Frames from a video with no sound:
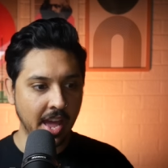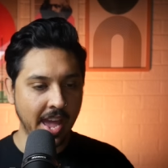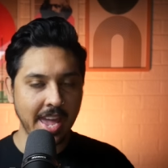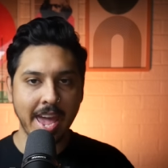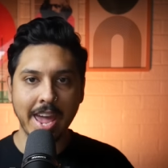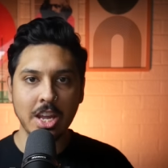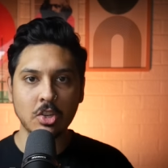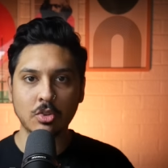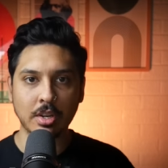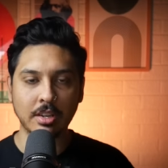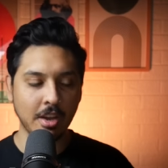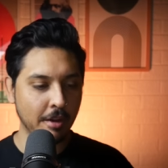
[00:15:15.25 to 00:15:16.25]
a
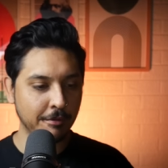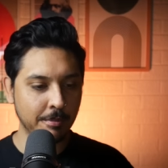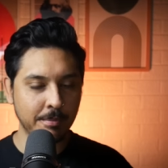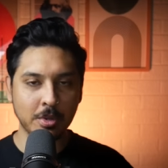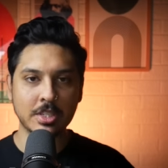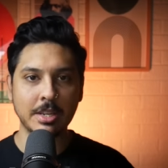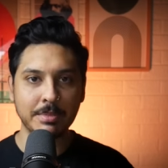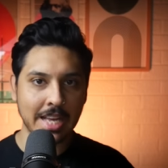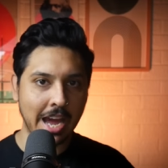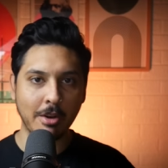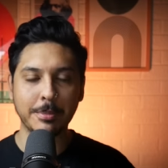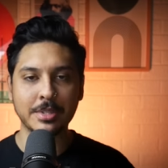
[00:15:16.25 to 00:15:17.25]
hatred for Muslims,
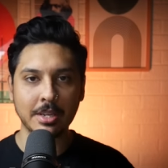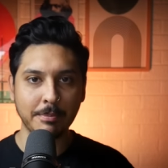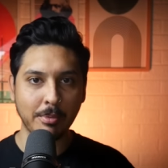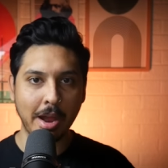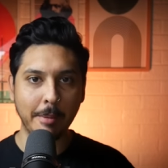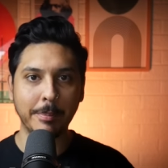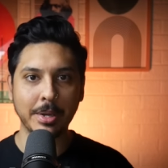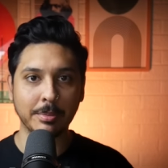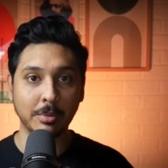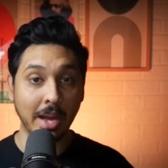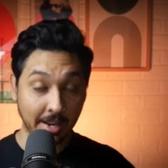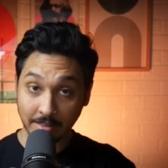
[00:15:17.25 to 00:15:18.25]
Arabs, and brown
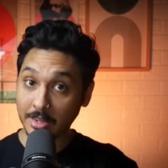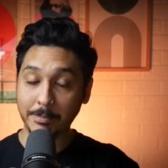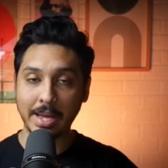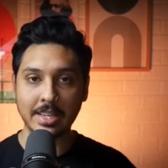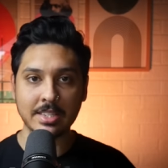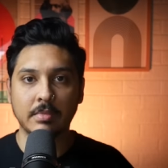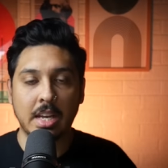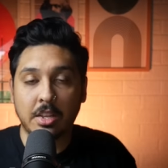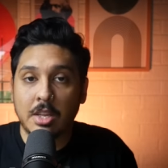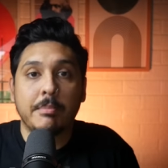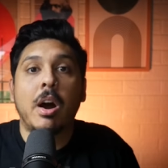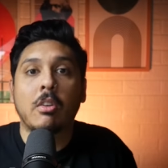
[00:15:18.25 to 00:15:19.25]
people and, and Palestinians. And I
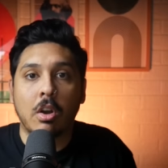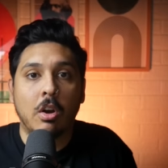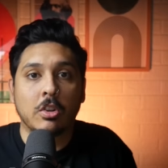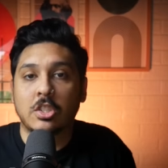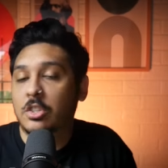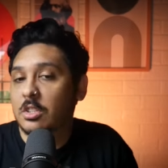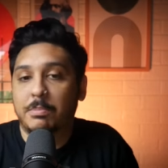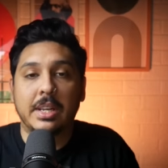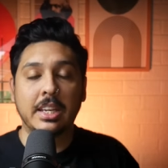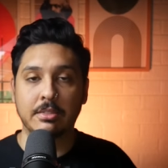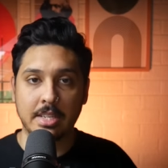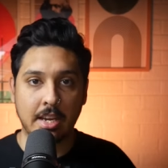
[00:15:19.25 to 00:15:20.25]
think Margaret Hodge just
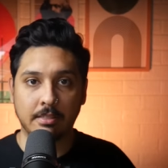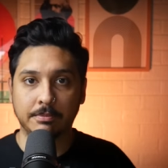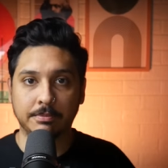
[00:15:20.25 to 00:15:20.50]
believes that.